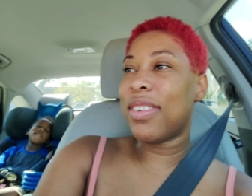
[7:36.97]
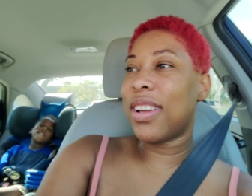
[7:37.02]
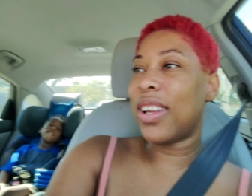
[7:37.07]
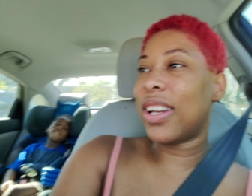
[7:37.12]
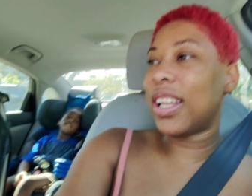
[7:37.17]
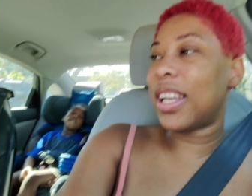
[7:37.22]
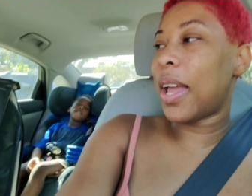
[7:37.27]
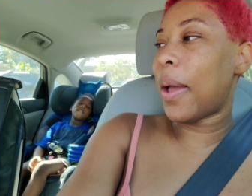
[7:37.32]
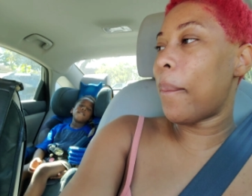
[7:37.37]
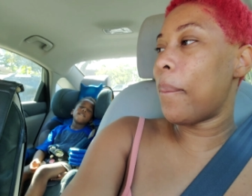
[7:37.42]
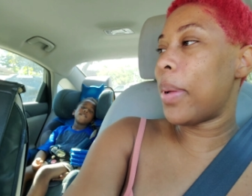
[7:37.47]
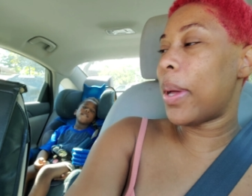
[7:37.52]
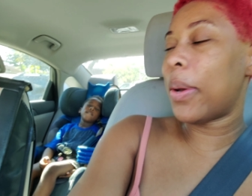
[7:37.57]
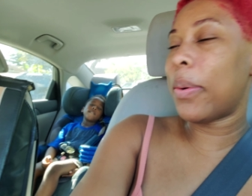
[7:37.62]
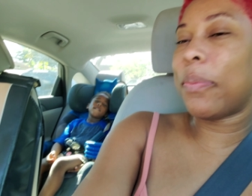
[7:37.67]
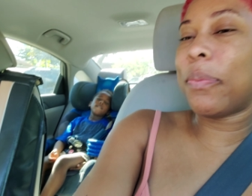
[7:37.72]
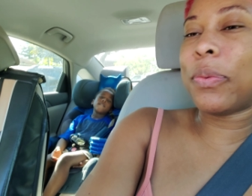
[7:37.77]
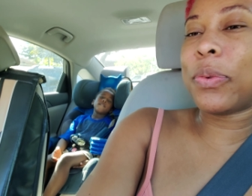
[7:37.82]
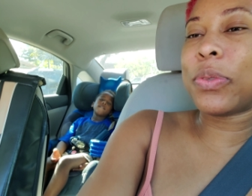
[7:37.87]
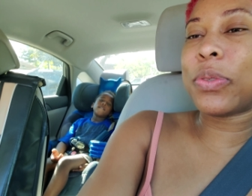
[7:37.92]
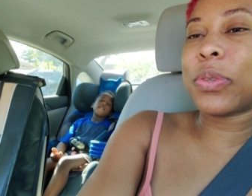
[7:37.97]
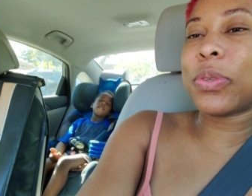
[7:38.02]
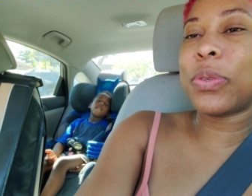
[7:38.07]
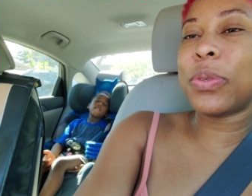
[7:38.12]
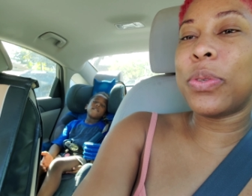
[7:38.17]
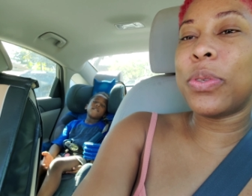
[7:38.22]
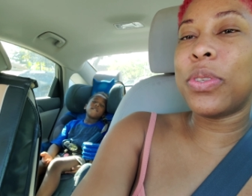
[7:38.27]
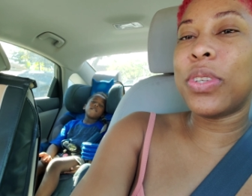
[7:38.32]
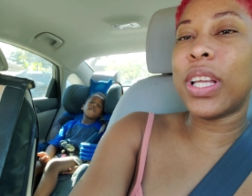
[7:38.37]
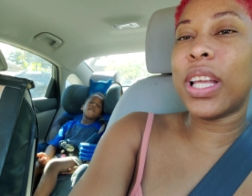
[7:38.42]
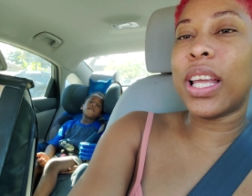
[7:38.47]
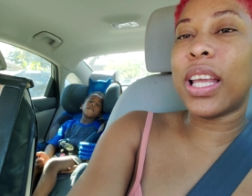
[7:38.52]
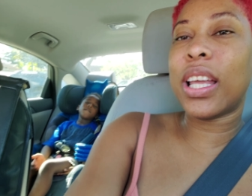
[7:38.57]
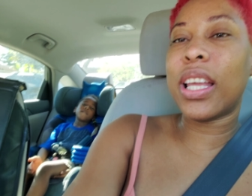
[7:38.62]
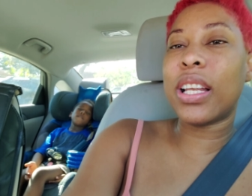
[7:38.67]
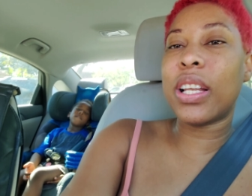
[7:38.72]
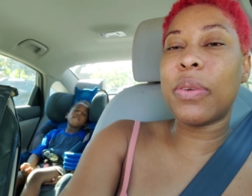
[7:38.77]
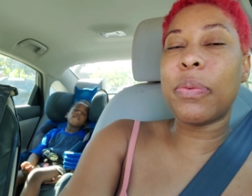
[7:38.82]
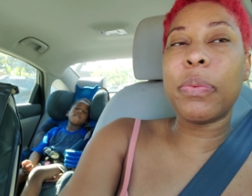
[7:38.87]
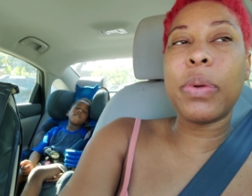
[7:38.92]
found a cat by the school
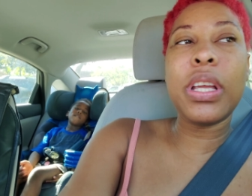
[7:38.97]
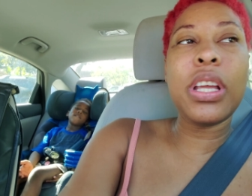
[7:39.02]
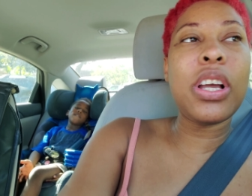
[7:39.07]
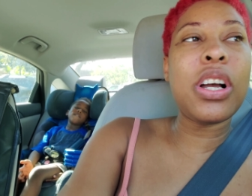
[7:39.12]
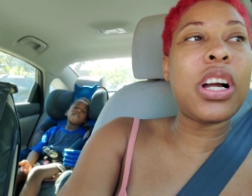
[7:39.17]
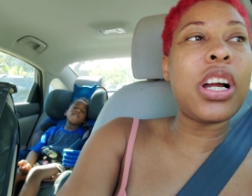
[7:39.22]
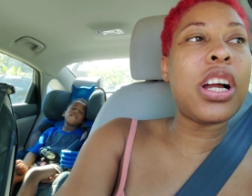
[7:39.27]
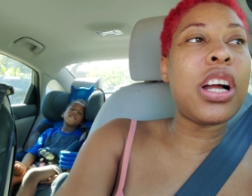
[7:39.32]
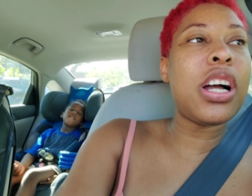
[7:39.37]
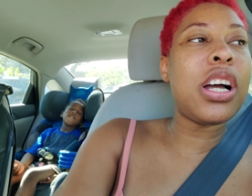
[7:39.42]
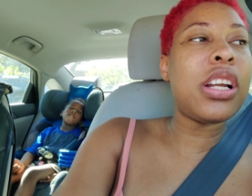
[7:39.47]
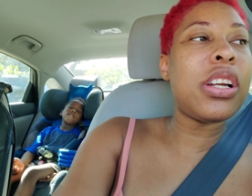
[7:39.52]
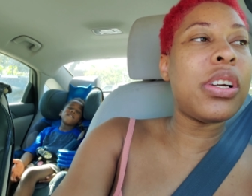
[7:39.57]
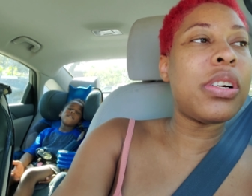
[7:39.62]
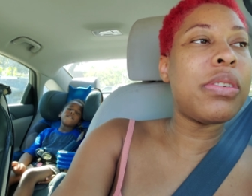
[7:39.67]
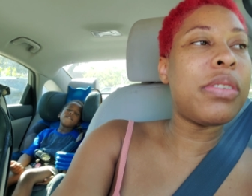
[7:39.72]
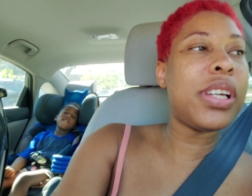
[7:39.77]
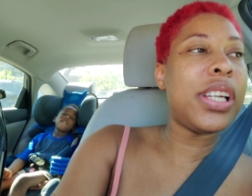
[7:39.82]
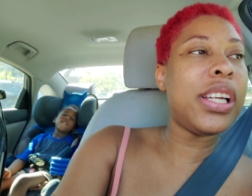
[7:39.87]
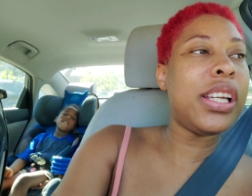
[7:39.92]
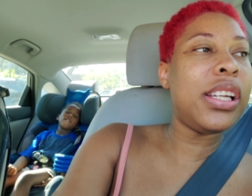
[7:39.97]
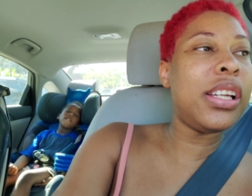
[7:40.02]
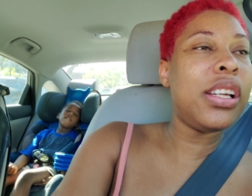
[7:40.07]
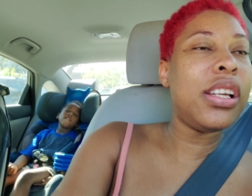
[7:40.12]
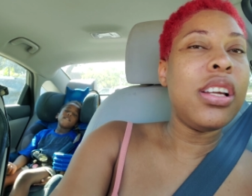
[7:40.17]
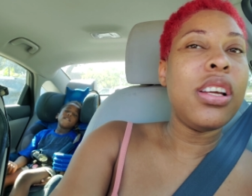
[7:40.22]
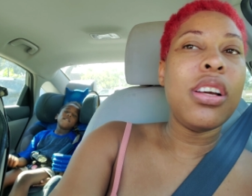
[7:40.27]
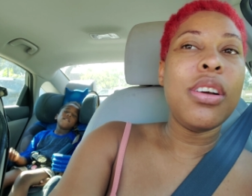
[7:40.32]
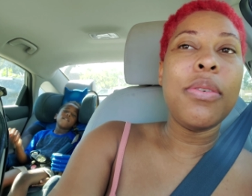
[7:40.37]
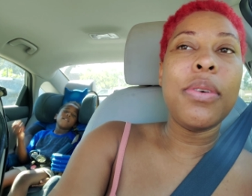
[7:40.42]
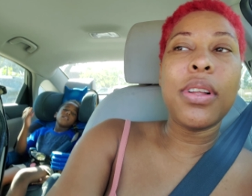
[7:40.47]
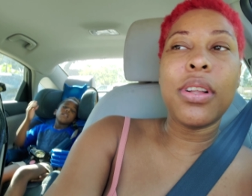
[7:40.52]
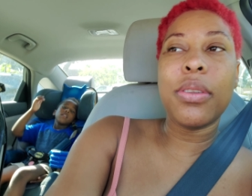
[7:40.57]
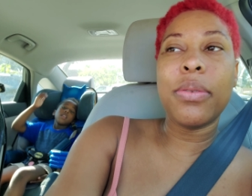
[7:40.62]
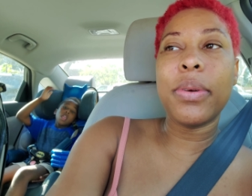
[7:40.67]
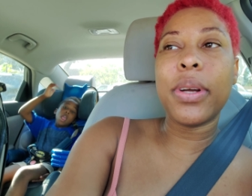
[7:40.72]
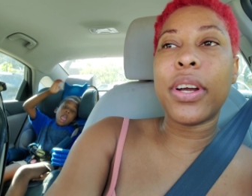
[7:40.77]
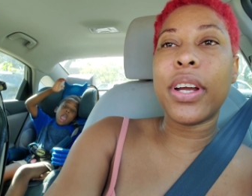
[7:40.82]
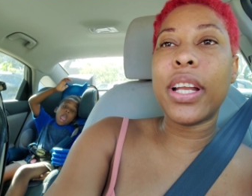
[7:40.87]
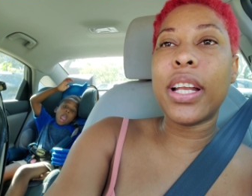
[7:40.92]
and we are on our way well,
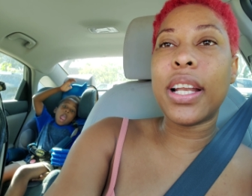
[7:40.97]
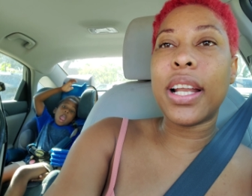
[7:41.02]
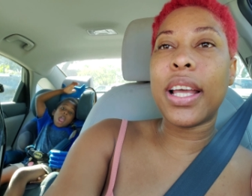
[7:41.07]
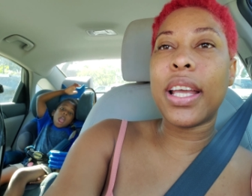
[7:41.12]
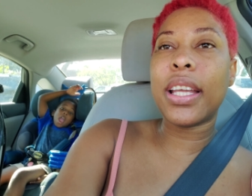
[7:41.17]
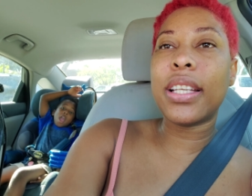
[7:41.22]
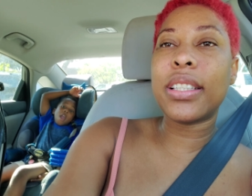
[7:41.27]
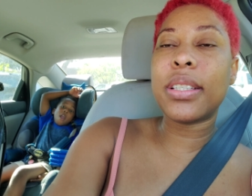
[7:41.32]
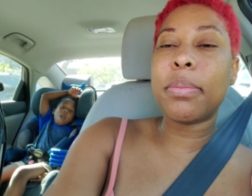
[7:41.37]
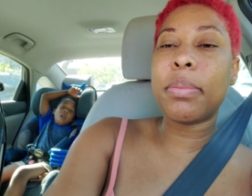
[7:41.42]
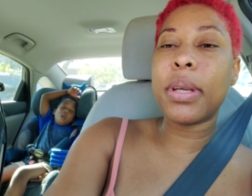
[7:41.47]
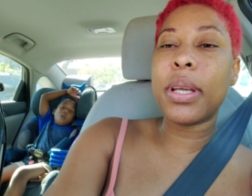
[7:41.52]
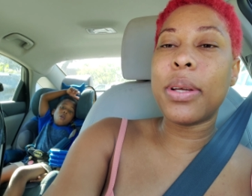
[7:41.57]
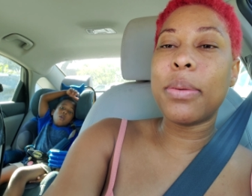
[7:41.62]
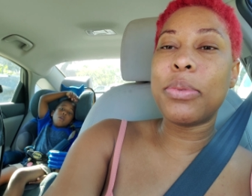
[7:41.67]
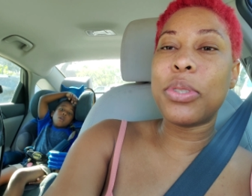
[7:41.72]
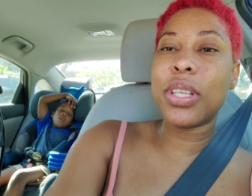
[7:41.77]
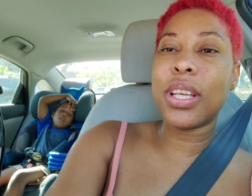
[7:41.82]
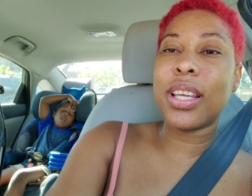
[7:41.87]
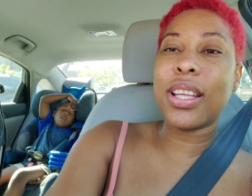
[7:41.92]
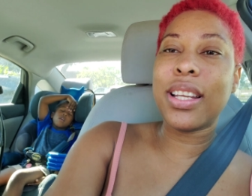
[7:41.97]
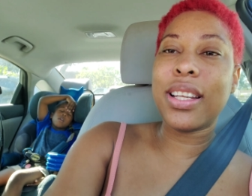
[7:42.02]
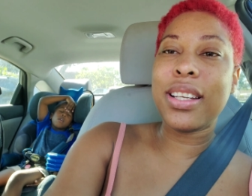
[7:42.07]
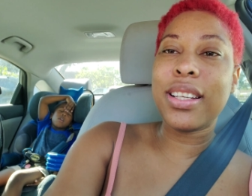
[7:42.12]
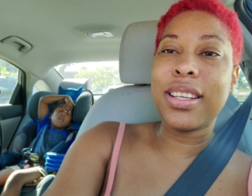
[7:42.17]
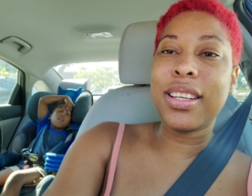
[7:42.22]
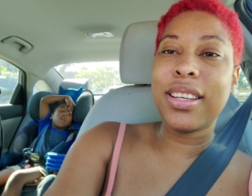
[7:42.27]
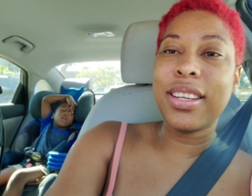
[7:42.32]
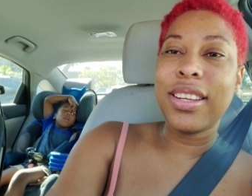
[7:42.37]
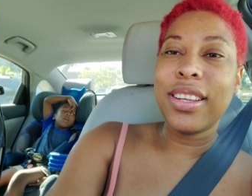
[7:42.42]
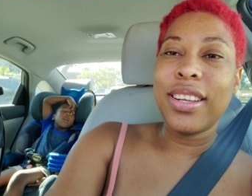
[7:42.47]
we're in line to pick up Jaden.